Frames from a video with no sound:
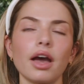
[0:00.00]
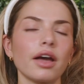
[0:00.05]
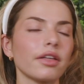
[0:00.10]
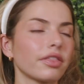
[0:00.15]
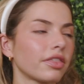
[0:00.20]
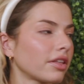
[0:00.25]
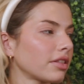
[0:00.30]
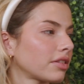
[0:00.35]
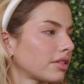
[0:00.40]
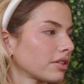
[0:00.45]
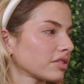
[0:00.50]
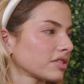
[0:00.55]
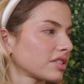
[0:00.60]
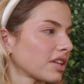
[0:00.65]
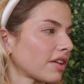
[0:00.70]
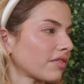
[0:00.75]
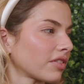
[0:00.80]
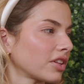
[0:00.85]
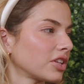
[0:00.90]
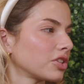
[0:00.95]
I think there's
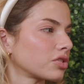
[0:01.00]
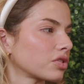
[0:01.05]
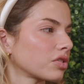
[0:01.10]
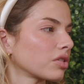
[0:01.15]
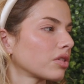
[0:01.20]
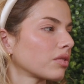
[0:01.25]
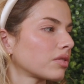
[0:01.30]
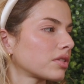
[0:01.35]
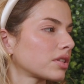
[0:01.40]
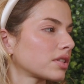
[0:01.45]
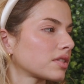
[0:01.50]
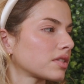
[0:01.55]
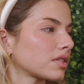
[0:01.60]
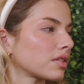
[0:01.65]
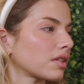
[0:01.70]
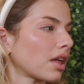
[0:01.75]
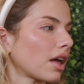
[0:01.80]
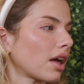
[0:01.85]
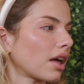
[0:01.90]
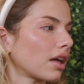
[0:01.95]
definitely truths
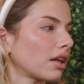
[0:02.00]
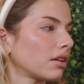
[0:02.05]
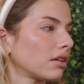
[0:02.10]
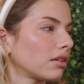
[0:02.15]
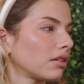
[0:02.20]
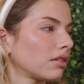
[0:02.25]
that